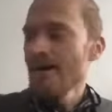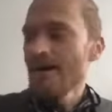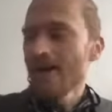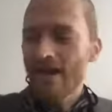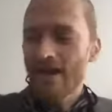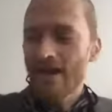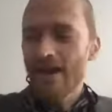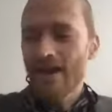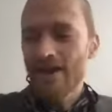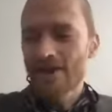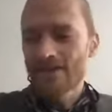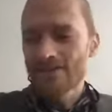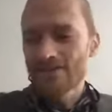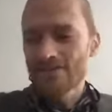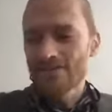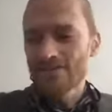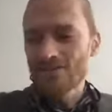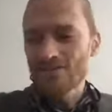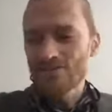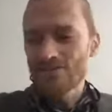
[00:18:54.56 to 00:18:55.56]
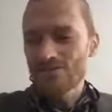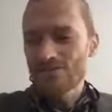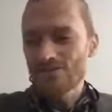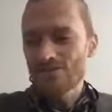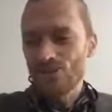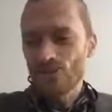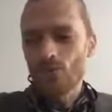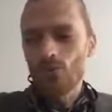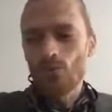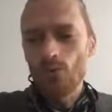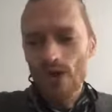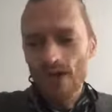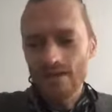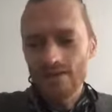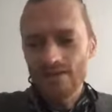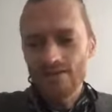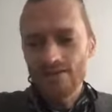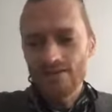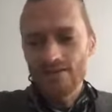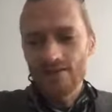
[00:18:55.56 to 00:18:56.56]
And so
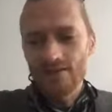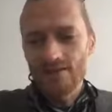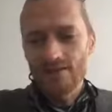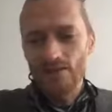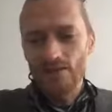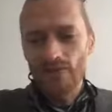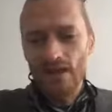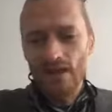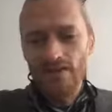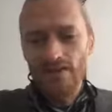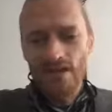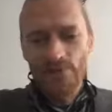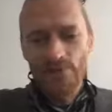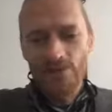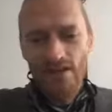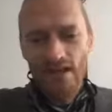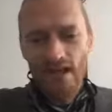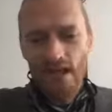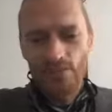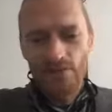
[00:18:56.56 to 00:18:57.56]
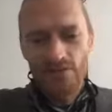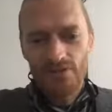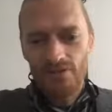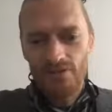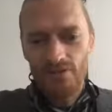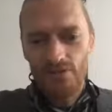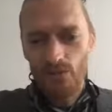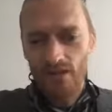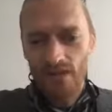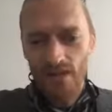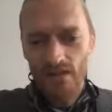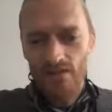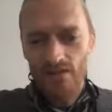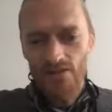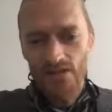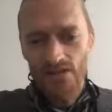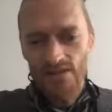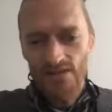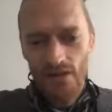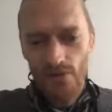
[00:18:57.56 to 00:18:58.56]
when the pandemic happened and we had to
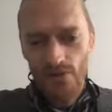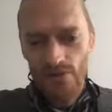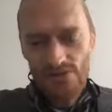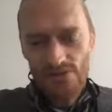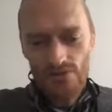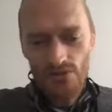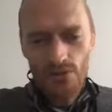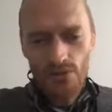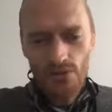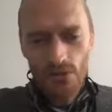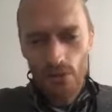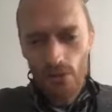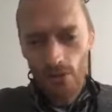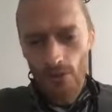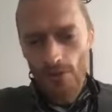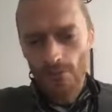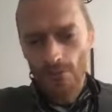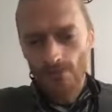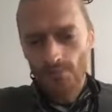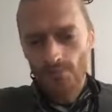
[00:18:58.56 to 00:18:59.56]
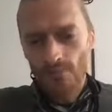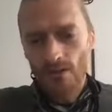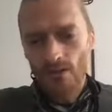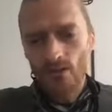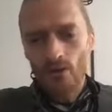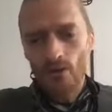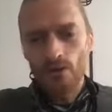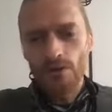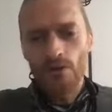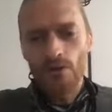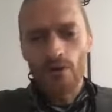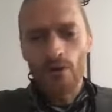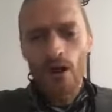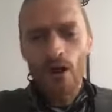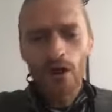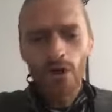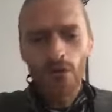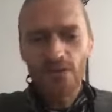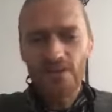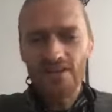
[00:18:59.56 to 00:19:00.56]
shut down the studio, we were
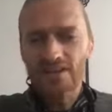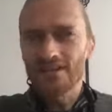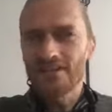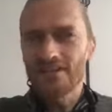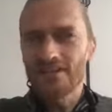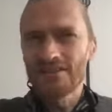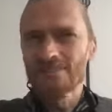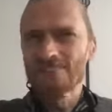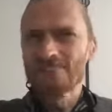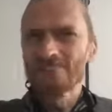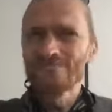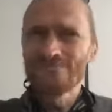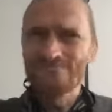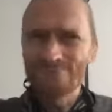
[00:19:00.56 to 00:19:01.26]
already